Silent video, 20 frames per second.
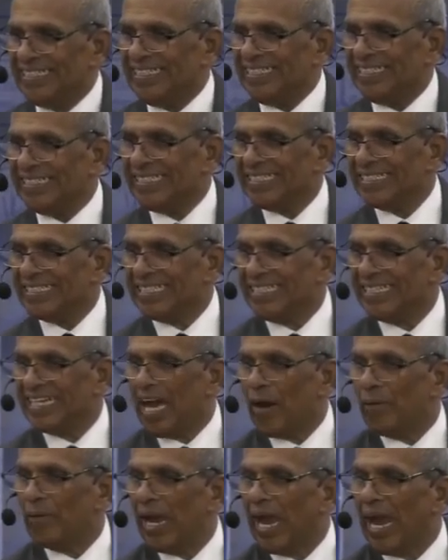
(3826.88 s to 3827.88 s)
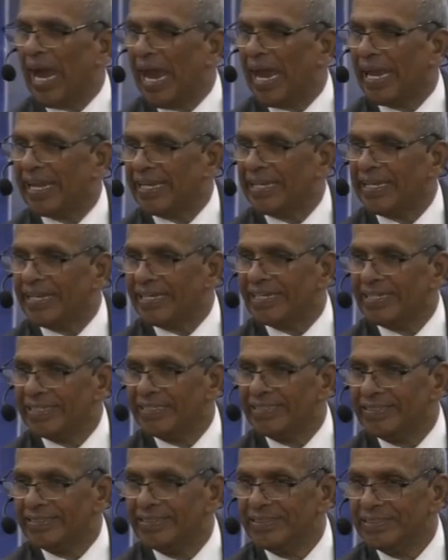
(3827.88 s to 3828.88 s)
It is in our hand.
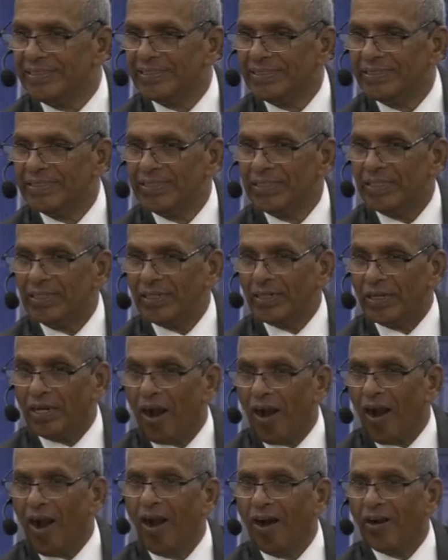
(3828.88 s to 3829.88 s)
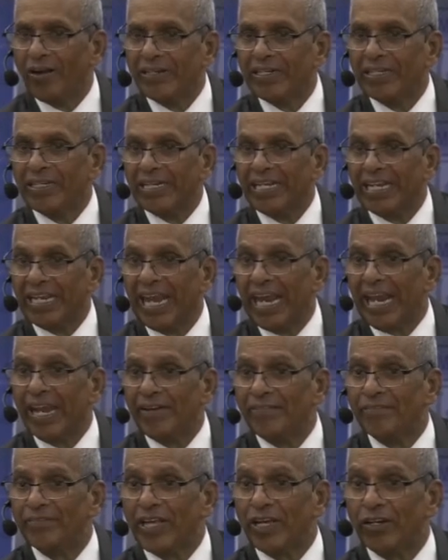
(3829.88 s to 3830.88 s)
God
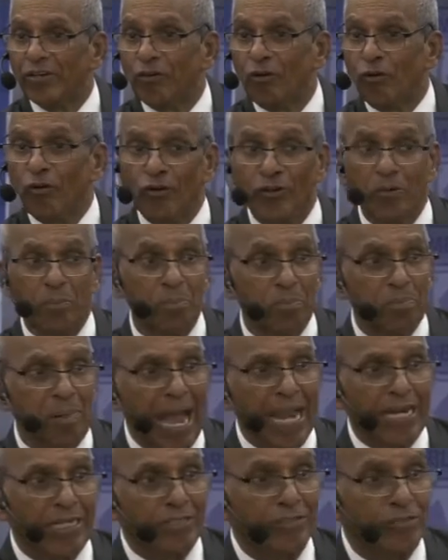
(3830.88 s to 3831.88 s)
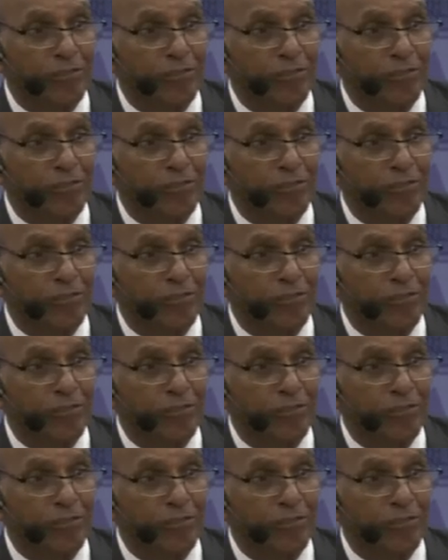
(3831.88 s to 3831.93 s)
gave the road back